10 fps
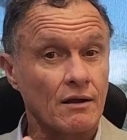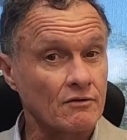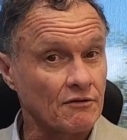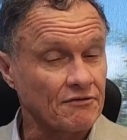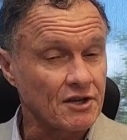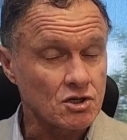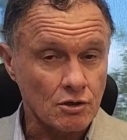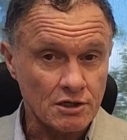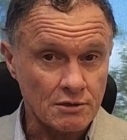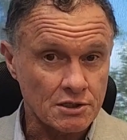To finish on
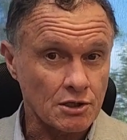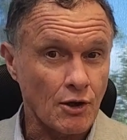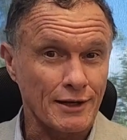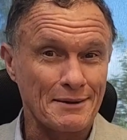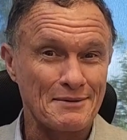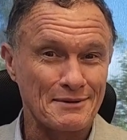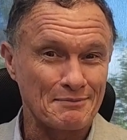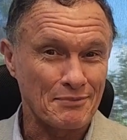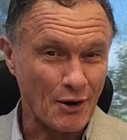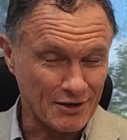a slightly
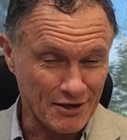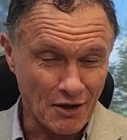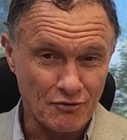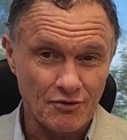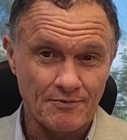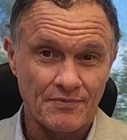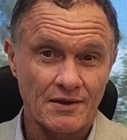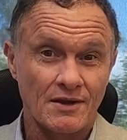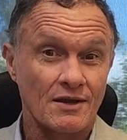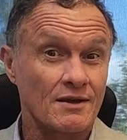brighter note,
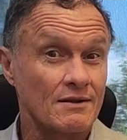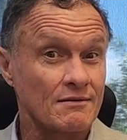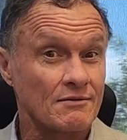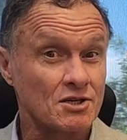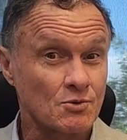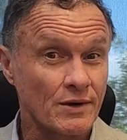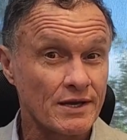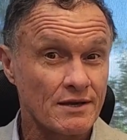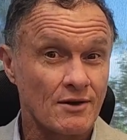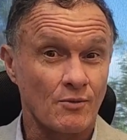this
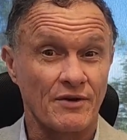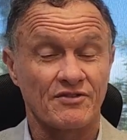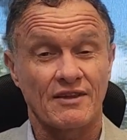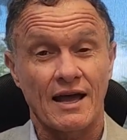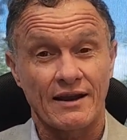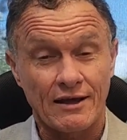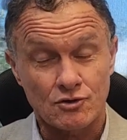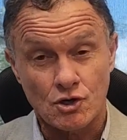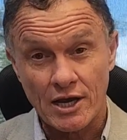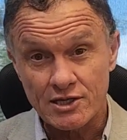week we started our
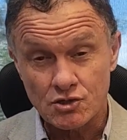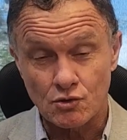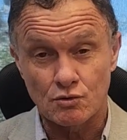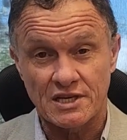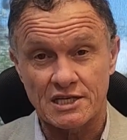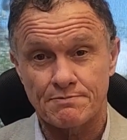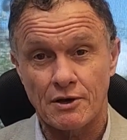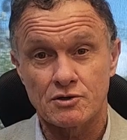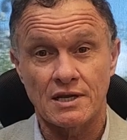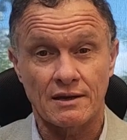Trade Schools
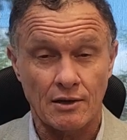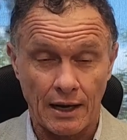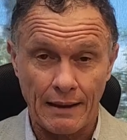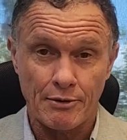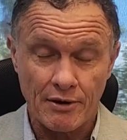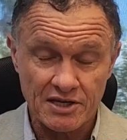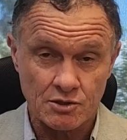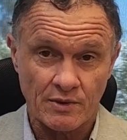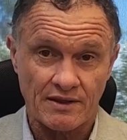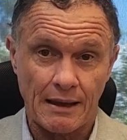Expos in collaboration
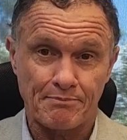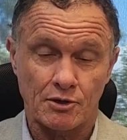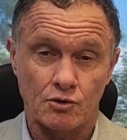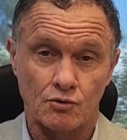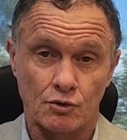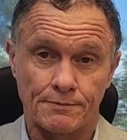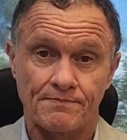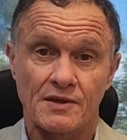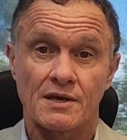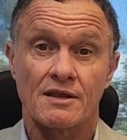with Capricorn.
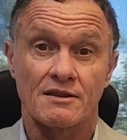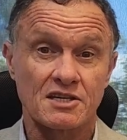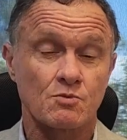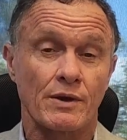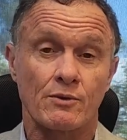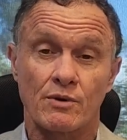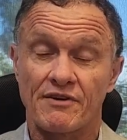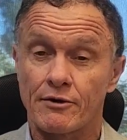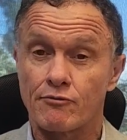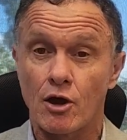This week we've
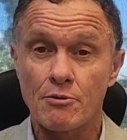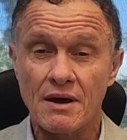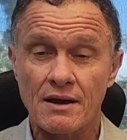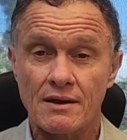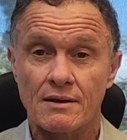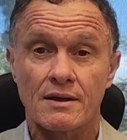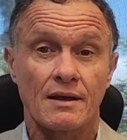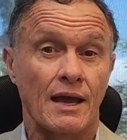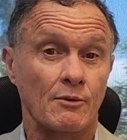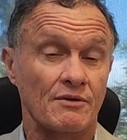had Roma
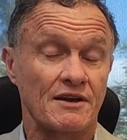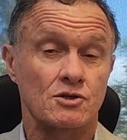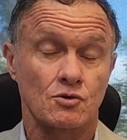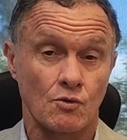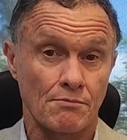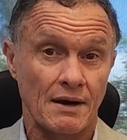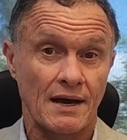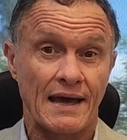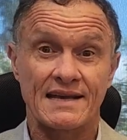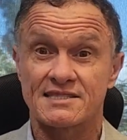and we've had Toowoomba
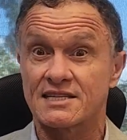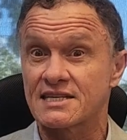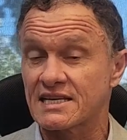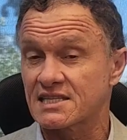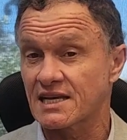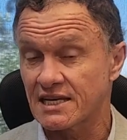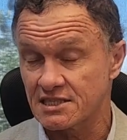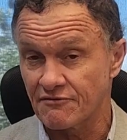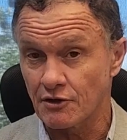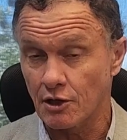as the test case,
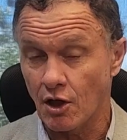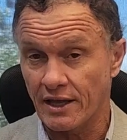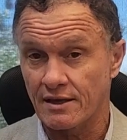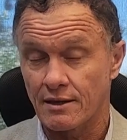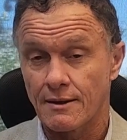if you like.